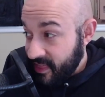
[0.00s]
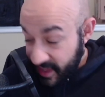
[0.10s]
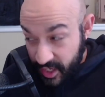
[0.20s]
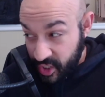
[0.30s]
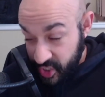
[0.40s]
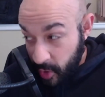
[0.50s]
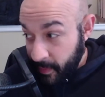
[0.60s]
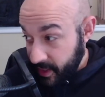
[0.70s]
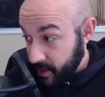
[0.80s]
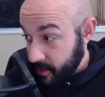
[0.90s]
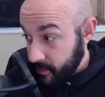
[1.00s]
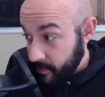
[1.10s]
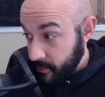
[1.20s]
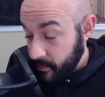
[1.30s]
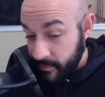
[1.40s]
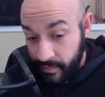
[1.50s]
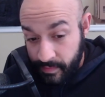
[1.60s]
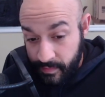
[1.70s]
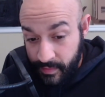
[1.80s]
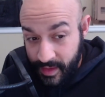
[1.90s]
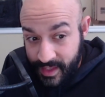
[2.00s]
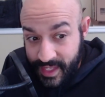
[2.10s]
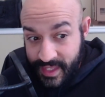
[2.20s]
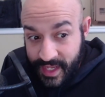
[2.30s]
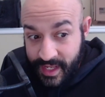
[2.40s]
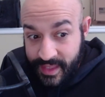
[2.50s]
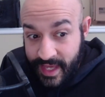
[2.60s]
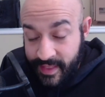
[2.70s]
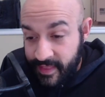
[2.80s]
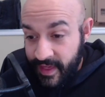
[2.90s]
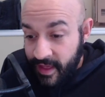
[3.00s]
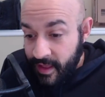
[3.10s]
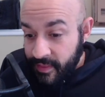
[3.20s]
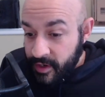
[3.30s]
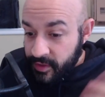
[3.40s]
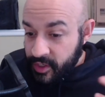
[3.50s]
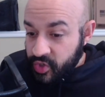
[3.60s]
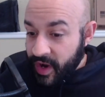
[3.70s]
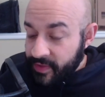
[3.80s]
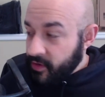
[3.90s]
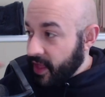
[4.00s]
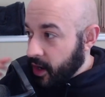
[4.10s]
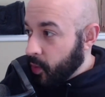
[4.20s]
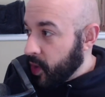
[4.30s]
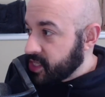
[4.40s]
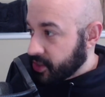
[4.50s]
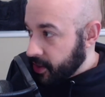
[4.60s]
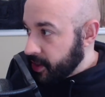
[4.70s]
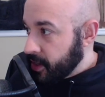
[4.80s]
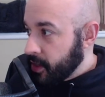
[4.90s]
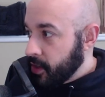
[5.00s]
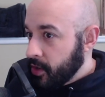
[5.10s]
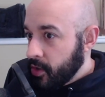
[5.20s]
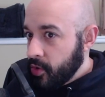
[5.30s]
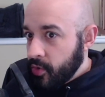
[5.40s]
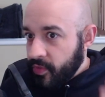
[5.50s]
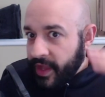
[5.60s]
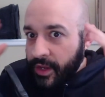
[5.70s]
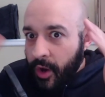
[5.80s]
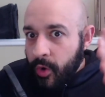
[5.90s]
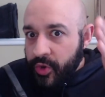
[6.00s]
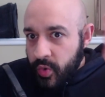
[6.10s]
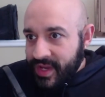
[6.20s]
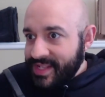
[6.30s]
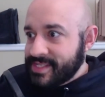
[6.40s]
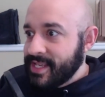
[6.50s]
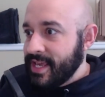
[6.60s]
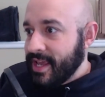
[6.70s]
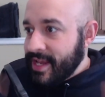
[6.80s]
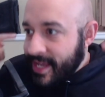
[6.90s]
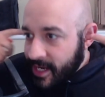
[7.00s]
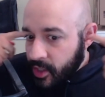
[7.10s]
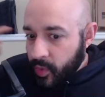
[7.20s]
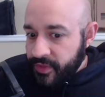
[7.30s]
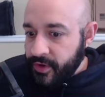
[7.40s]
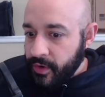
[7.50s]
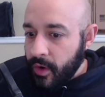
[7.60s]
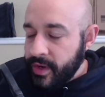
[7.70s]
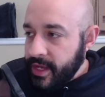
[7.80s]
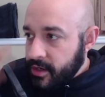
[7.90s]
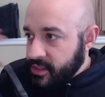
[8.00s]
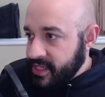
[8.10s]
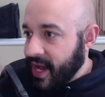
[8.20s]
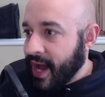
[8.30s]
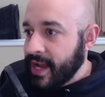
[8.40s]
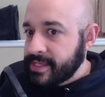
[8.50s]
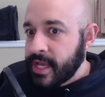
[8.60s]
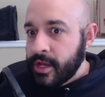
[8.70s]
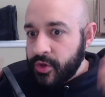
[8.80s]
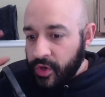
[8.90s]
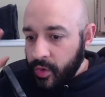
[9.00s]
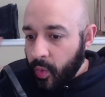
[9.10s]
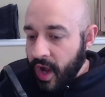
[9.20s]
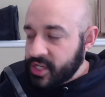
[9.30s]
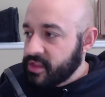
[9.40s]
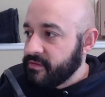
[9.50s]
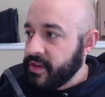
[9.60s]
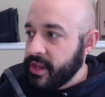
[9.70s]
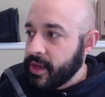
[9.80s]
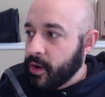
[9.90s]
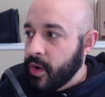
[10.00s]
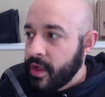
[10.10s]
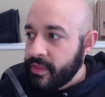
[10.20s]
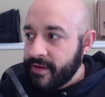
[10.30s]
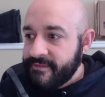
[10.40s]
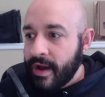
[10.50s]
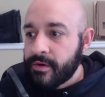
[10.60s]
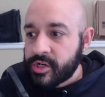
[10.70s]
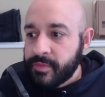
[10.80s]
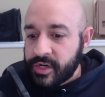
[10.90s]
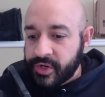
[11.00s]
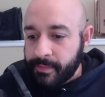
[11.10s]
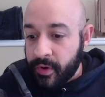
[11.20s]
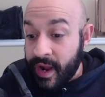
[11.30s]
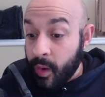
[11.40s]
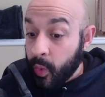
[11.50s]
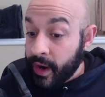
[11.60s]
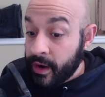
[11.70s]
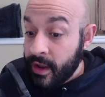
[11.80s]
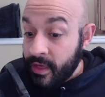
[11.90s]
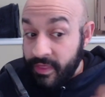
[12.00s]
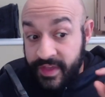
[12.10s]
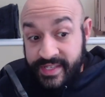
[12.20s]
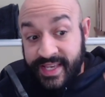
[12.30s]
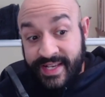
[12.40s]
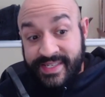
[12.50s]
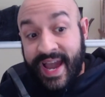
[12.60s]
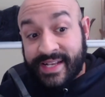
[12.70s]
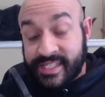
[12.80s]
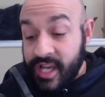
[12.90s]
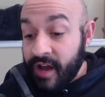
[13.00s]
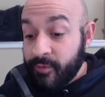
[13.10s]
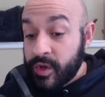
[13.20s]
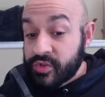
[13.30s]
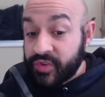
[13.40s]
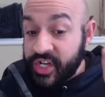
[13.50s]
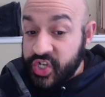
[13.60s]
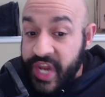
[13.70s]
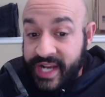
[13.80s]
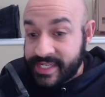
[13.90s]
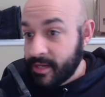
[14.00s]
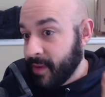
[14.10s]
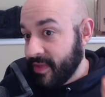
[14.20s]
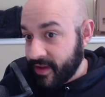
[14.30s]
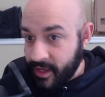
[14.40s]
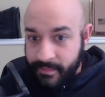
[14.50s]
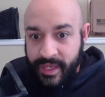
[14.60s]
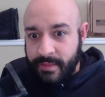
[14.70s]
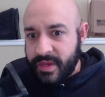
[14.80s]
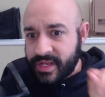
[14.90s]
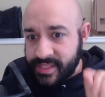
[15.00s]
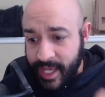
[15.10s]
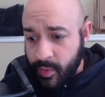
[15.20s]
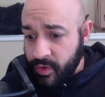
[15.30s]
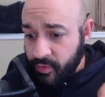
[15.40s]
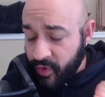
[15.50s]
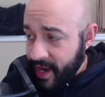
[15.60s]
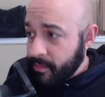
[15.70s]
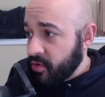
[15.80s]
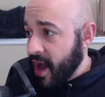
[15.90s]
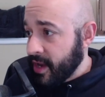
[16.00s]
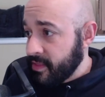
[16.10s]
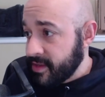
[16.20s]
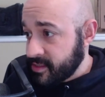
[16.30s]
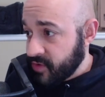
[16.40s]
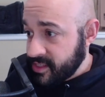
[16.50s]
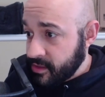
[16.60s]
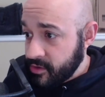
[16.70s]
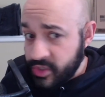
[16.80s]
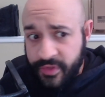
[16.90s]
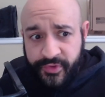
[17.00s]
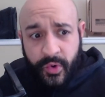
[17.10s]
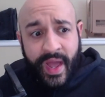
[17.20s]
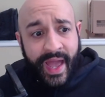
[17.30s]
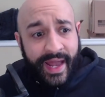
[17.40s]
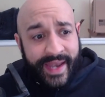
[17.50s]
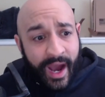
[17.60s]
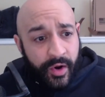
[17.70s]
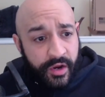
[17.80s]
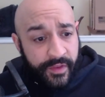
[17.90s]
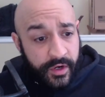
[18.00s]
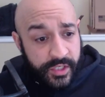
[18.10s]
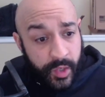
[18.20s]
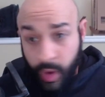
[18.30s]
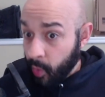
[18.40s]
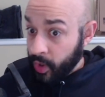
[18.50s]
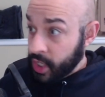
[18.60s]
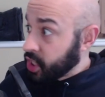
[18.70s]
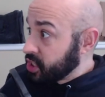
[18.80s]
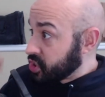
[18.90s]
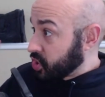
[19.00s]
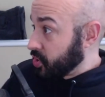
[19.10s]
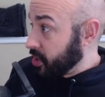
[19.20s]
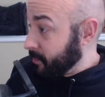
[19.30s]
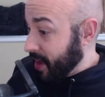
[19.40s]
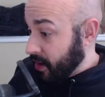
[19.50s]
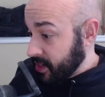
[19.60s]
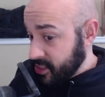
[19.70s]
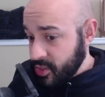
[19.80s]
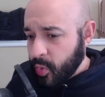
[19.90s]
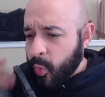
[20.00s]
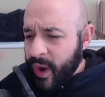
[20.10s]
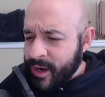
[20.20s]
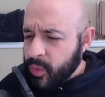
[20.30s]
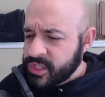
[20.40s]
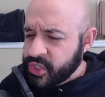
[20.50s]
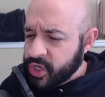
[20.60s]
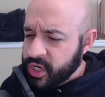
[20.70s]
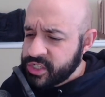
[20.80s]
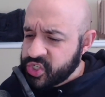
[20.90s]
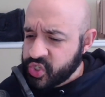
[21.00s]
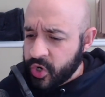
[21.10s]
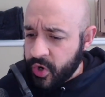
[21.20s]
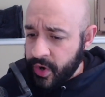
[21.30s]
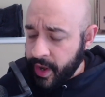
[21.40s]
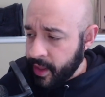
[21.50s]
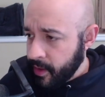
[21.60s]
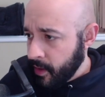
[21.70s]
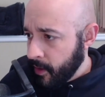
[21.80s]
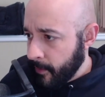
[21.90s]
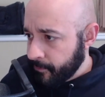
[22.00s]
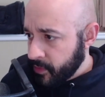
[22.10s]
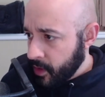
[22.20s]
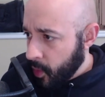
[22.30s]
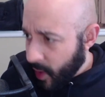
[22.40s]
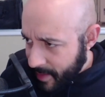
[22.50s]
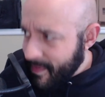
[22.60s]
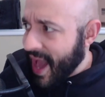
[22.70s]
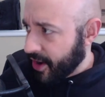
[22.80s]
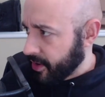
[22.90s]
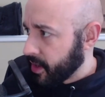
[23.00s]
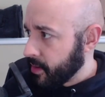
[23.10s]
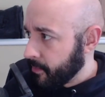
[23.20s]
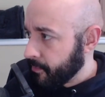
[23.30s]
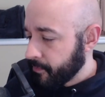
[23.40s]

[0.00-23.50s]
they think you're stupid. They think that they, they they're they're trying. They're like a wizard who they know you can see and hear with your own ears and eyes. You can watch the video that Founders Ministry put out where this exact stuff was rejected by the committee because they were ramrodding this resolution through. And now here they're saying, well, we're concerned about it too. Where was your concern when it mattered?